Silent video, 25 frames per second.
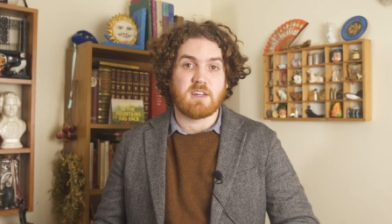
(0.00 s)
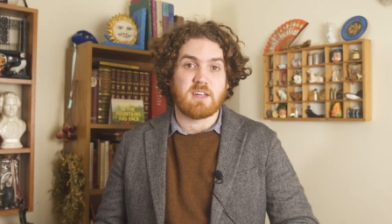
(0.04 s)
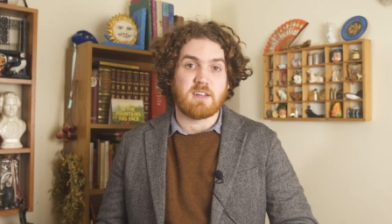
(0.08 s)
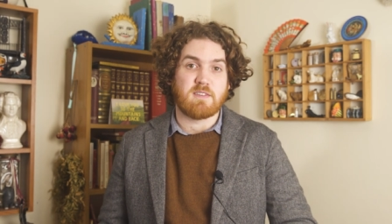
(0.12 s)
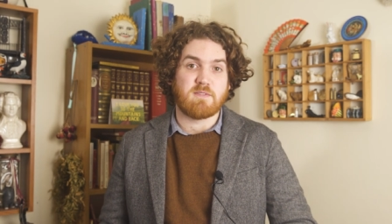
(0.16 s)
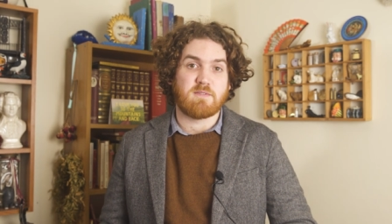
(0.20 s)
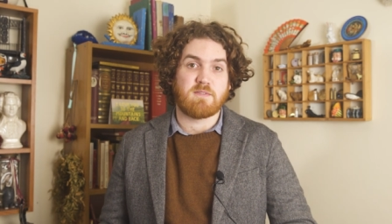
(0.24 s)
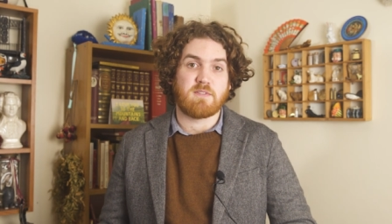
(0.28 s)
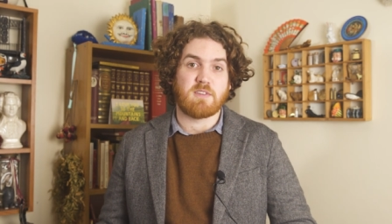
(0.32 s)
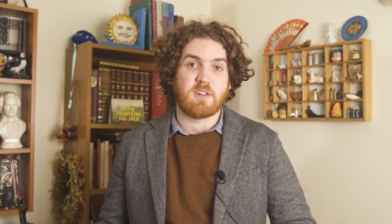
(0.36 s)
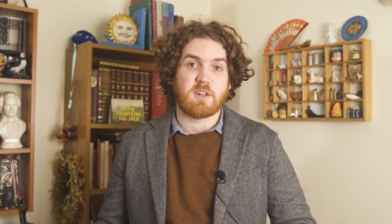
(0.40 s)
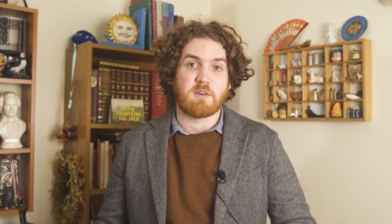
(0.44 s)

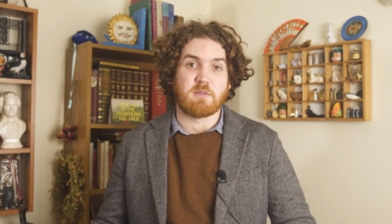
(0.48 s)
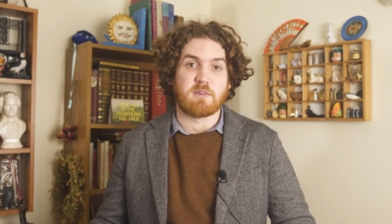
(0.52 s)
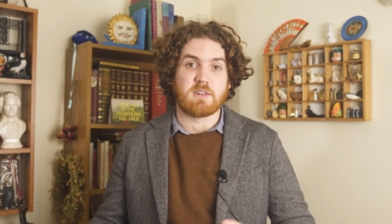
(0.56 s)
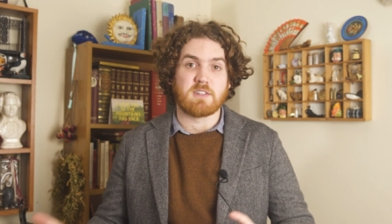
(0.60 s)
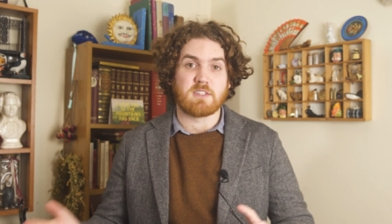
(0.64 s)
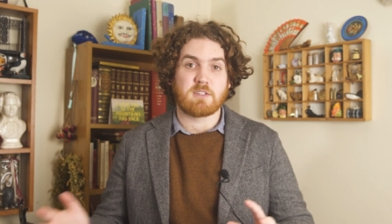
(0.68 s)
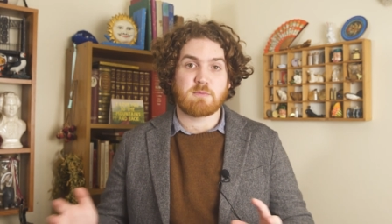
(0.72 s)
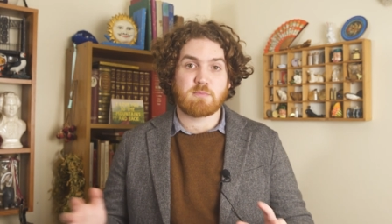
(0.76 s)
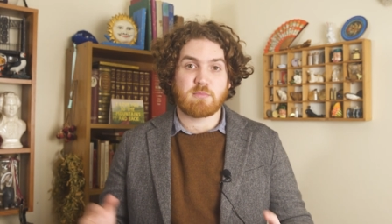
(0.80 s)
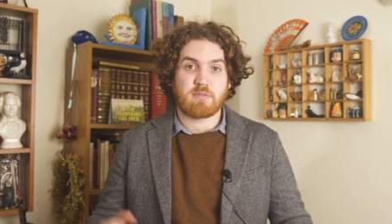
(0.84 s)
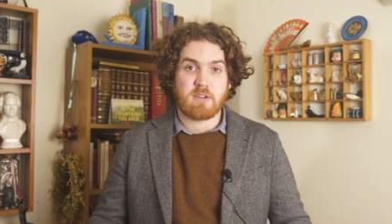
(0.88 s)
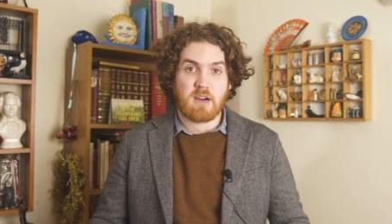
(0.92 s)

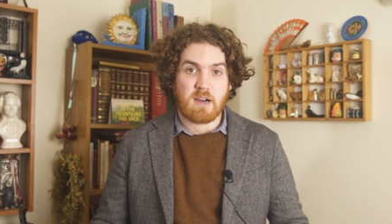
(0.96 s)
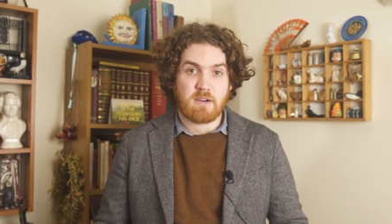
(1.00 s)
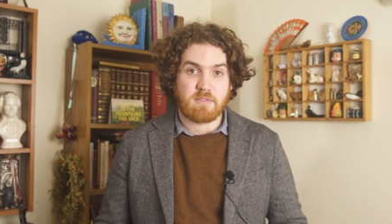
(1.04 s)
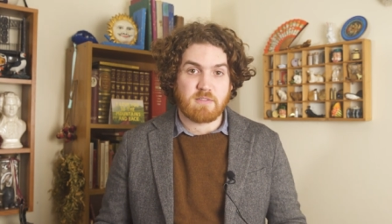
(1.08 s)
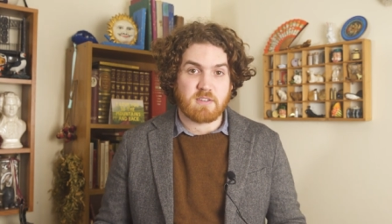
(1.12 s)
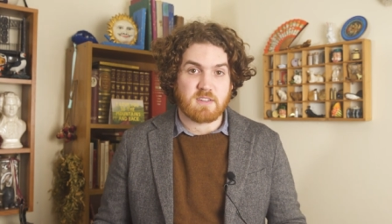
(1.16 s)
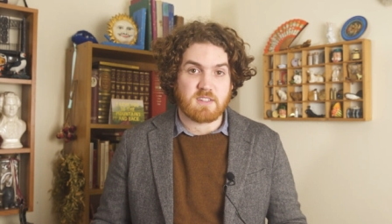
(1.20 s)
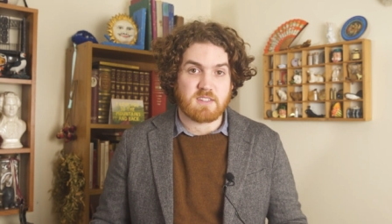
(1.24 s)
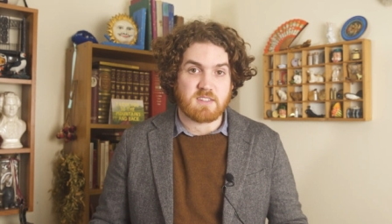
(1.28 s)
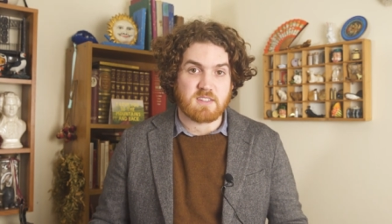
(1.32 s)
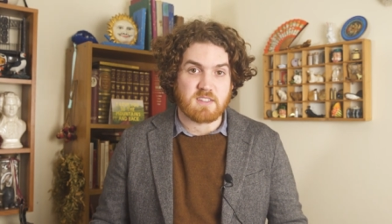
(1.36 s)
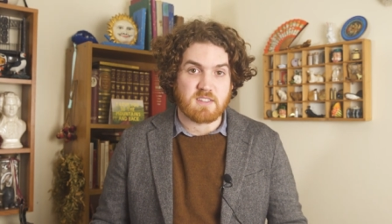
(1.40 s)
influence
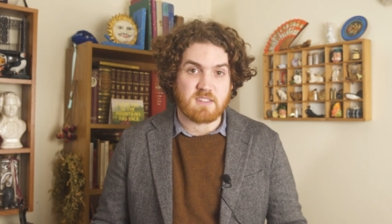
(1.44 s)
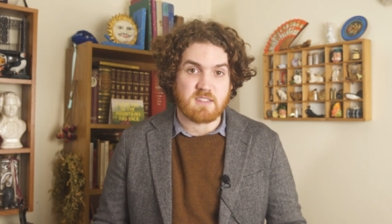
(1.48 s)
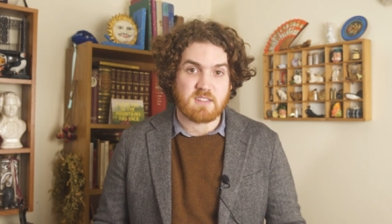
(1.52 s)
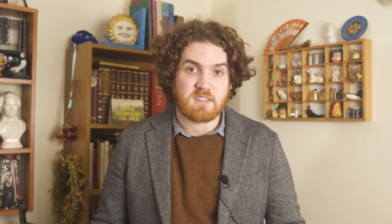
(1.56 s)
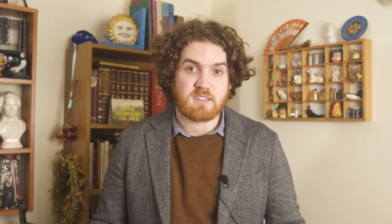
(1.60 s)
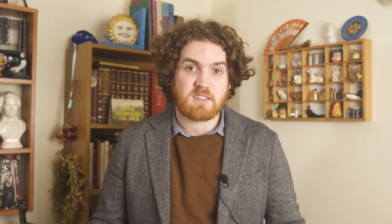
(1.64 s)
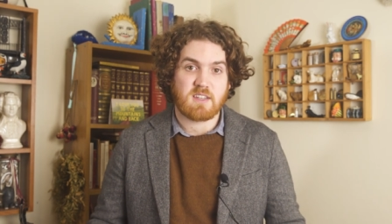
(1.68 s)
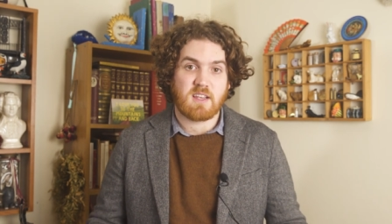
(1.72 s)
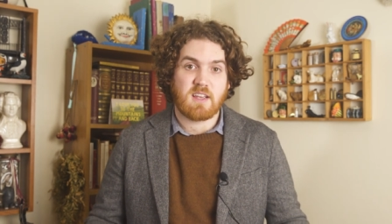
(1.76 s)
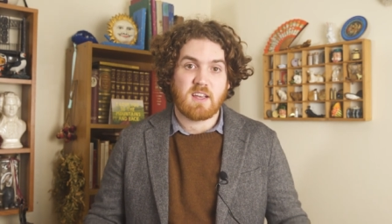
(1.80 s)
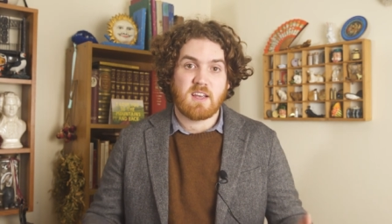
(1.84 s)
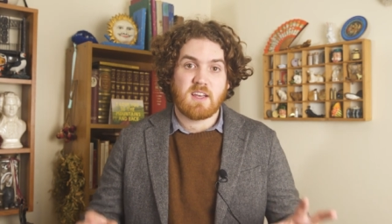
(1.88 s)

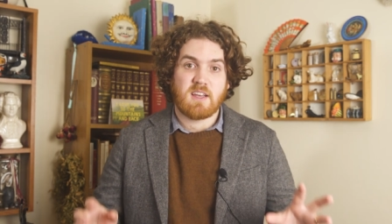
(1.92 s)
preferences.